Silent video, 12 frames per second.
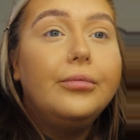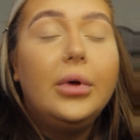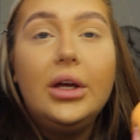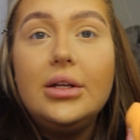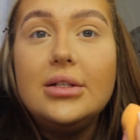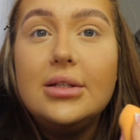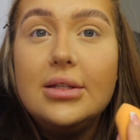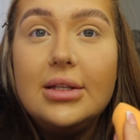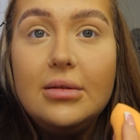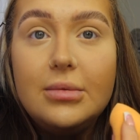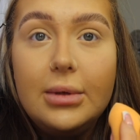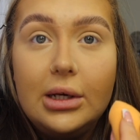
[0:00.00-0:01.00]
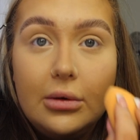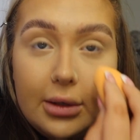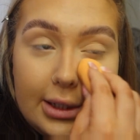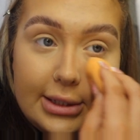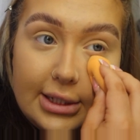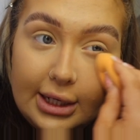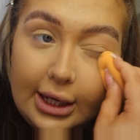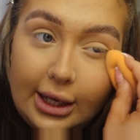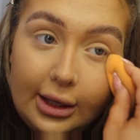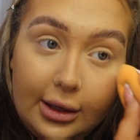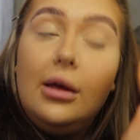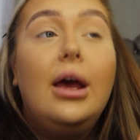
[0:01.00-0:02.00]
but it doesn't seem to be creasing
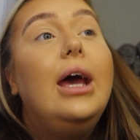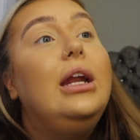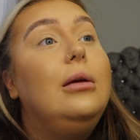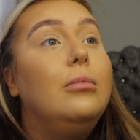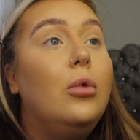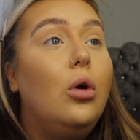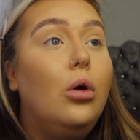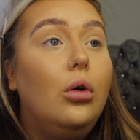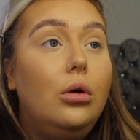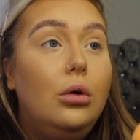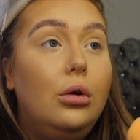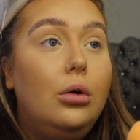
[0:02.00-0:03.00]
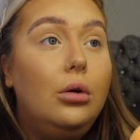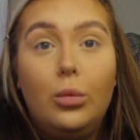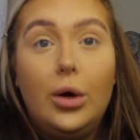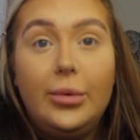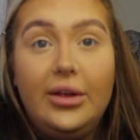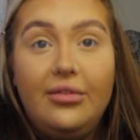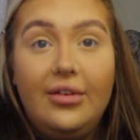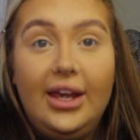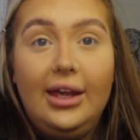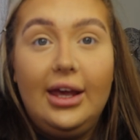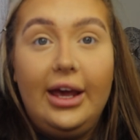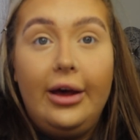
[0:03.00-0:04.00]
it anymore. What are we
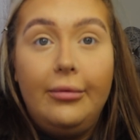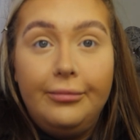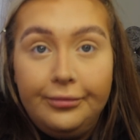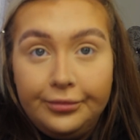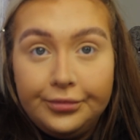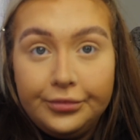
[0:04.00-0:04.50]
thinking?